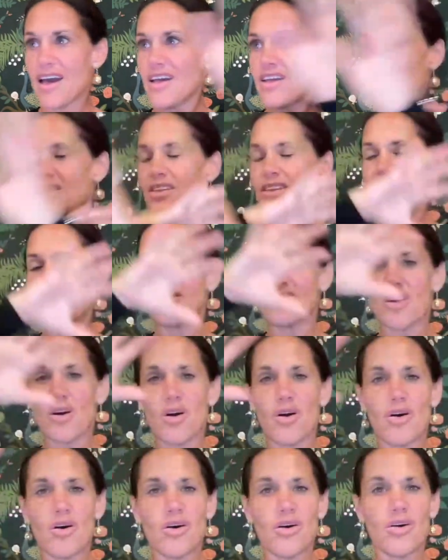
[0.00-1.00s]
it's
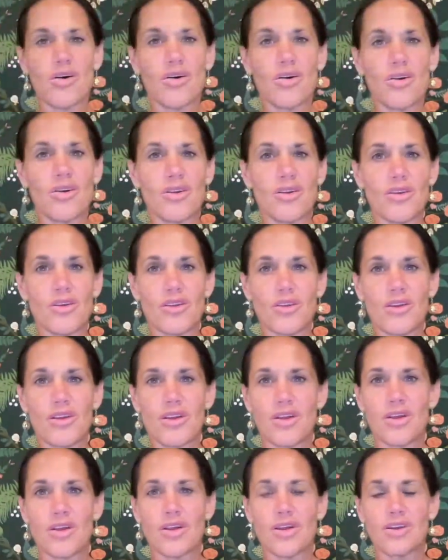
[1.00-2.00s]
all
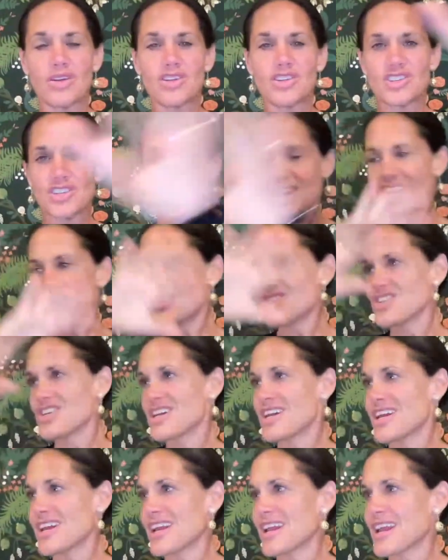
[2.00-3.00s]

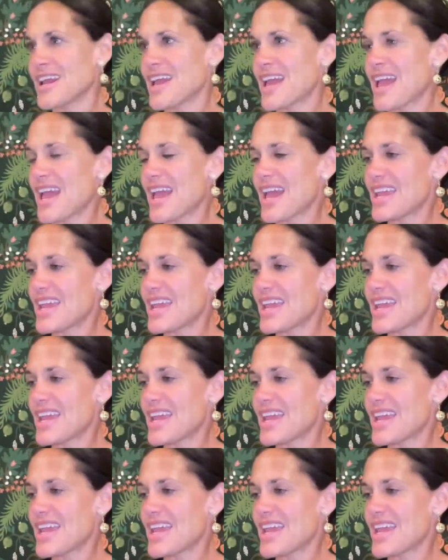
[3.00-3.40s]
changing.